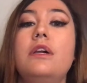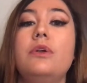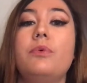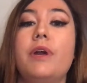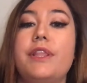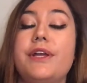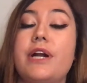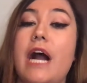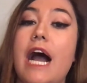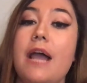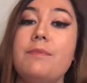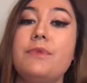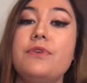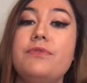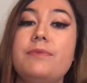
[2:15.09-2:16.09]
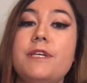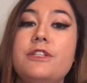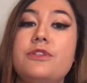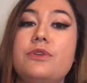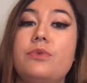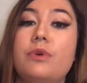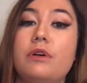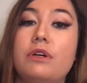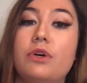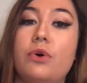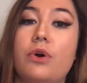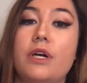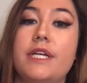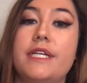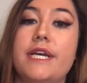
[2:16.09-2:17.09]
where their eye movements were
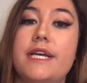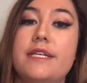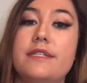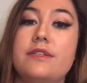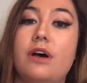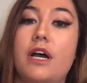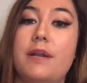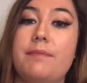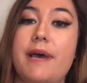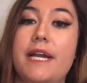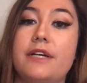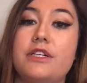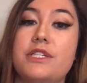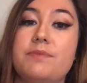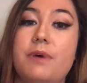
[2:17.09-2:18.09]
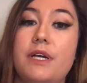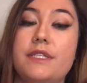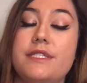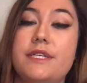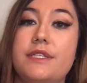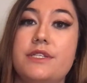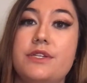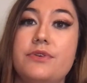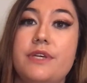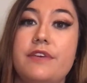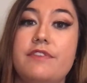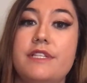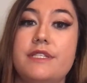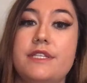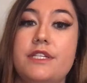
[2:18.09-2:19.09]
recorded as automatic responses to
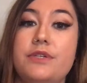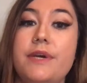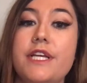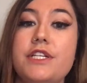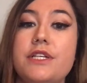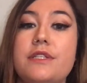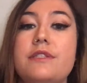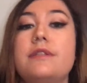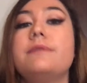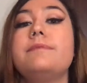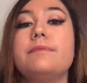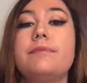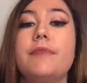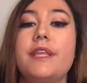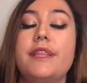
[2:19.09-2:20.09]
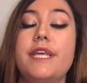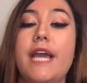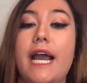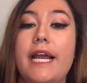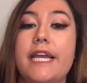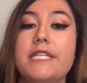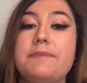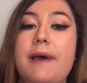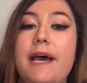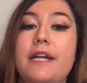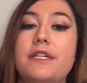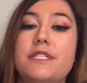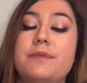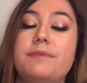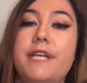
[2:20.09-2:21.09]
given situations. The eye gaze
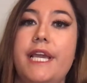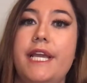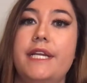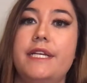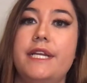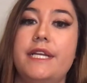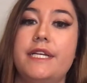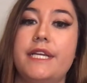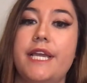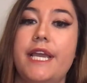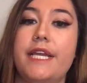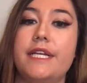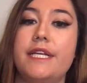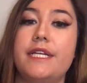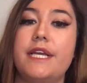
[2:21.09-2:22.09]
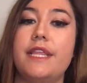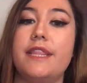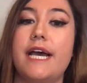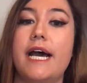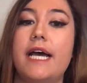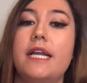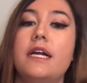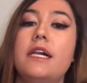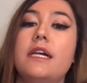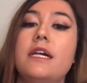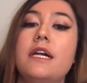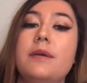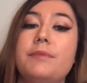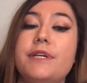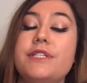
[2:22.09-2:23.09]
patterns obtained indicated that
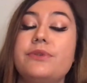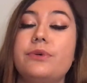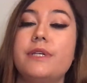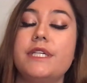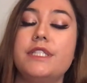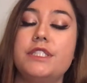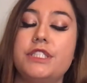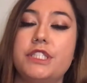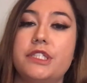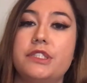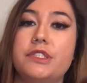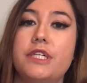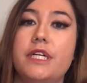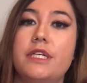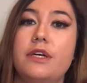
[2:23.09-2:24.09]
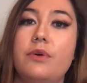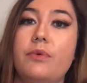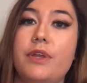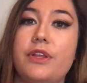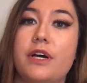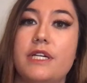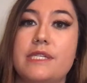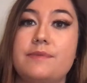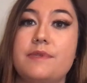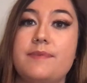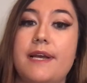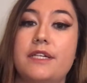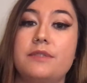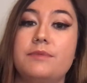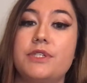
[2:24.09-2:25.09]
preschool-age children with autism
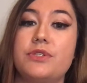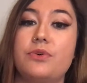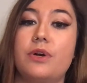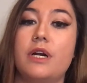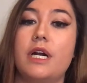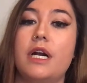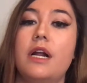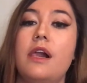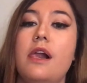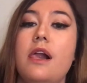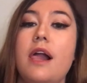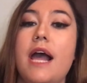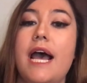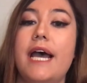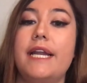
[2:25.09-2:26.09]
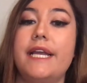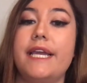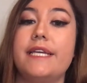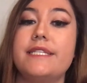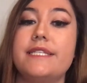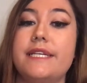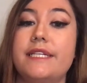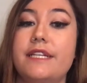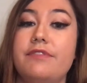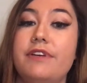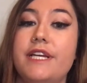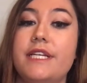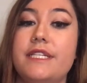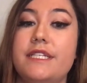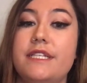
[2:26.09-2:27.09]
spectrum disorder had a
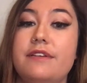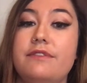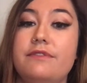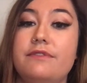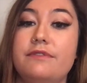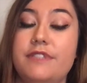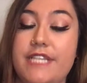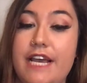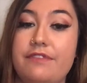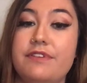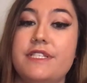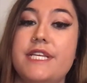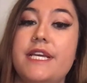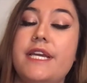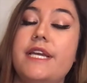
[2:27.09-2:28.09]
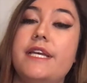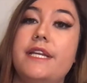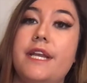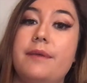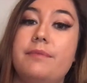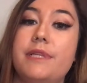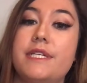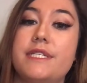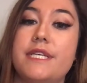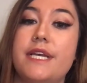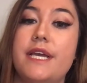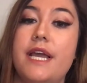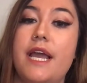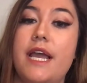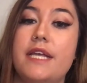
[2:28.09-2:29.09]
significant deficit in
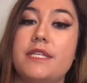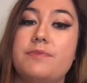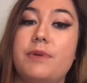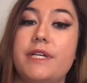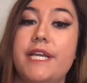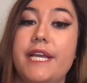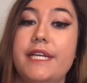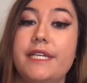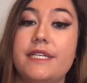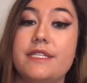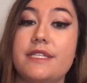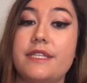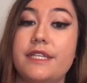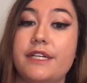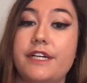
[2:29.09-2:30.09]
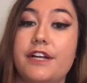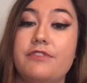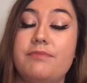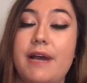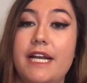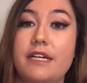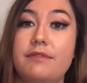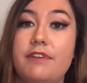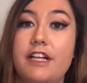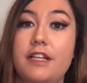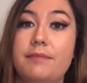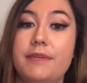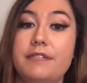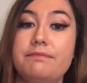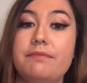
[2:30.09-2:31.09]
implicit and spontaneous theory of mind
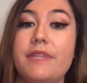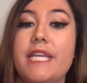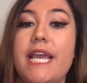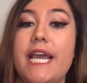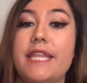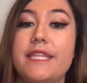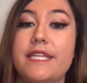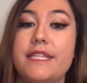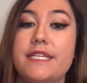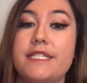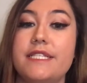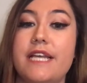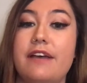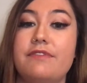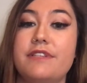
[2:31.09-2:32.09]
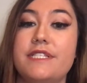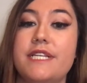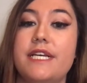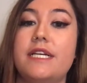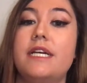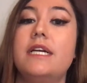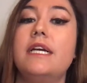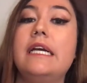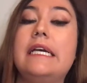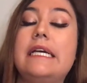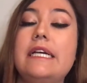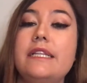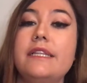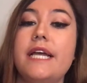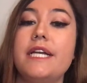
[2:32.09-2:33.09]
development, and that this deficit
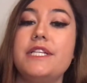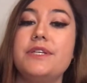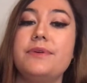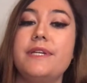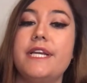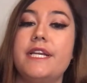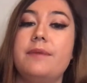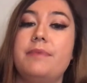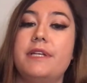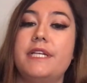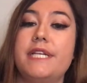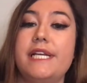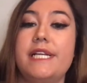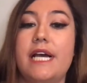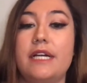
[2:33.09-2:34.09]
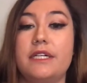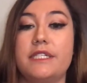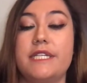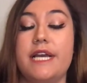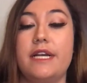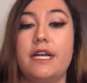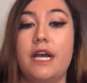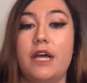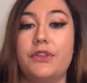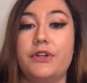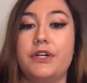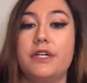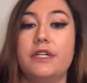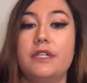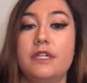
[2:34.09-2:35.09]
led to an inability to understand
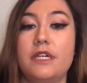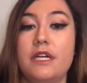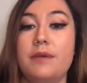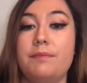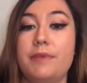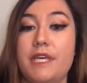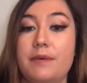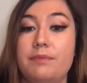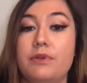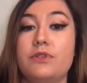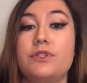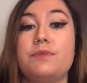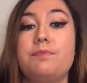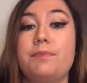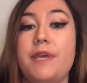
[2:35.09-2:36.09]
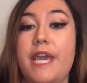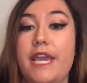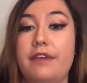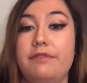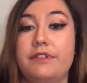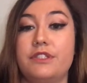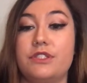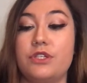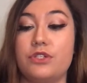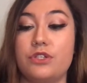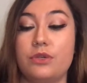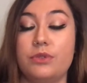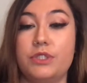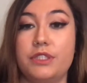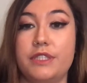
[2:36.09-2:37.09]
other people's behaviors
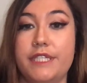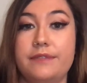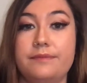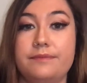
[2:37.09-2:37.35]
socially.